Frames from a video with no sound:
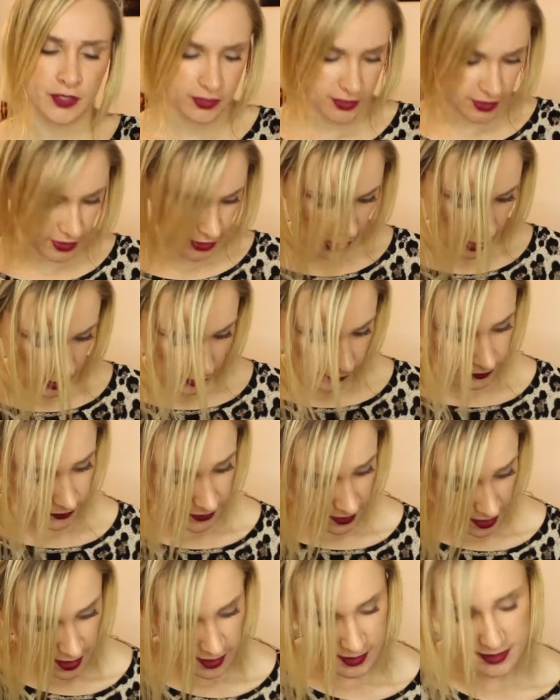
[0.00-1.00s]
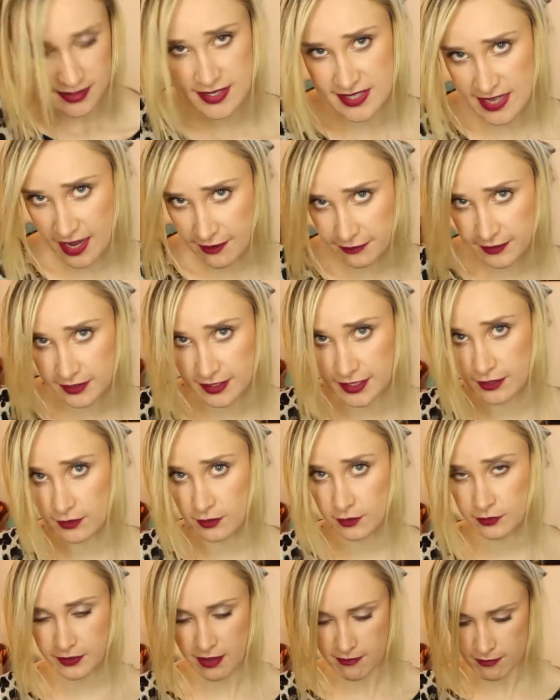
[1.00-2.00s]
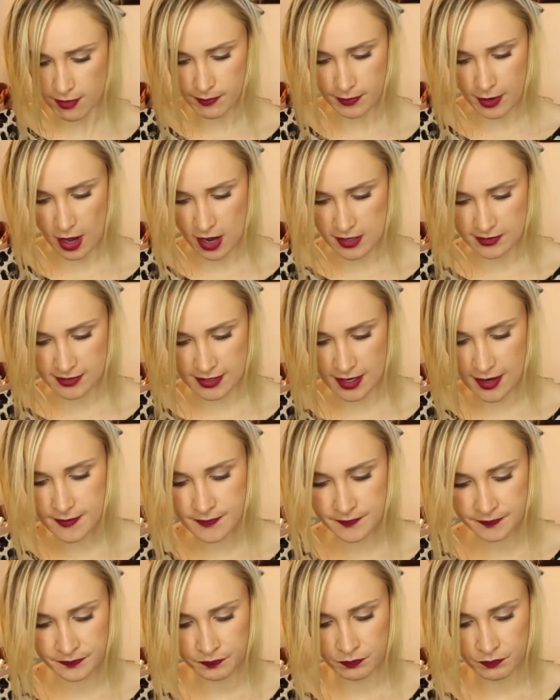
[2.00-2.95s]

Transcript: So definitely a new favorite bronzer.